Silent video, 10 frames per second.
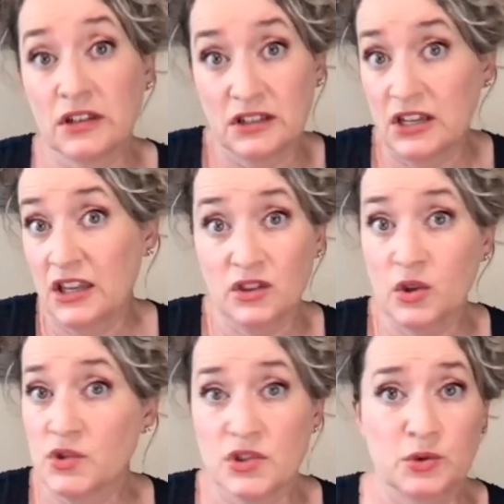to get
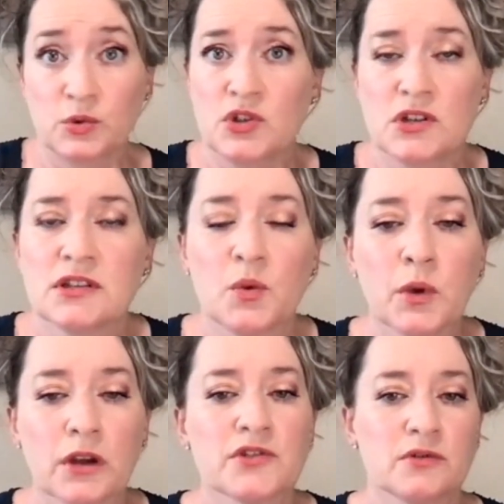those solutions that
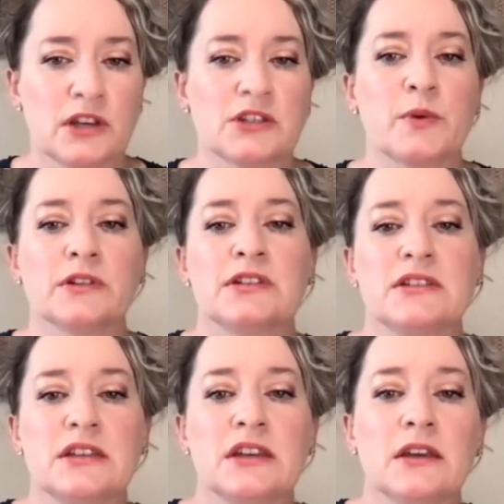we are so desperately
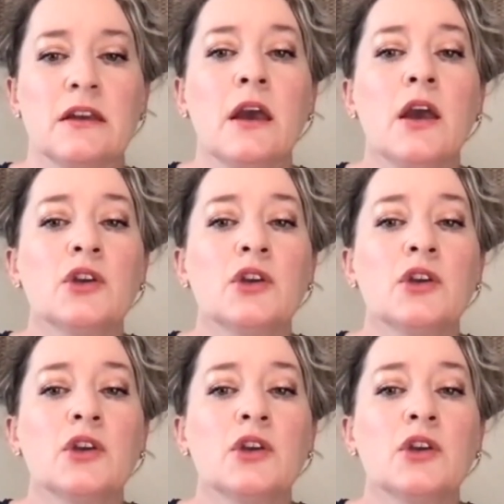seeking,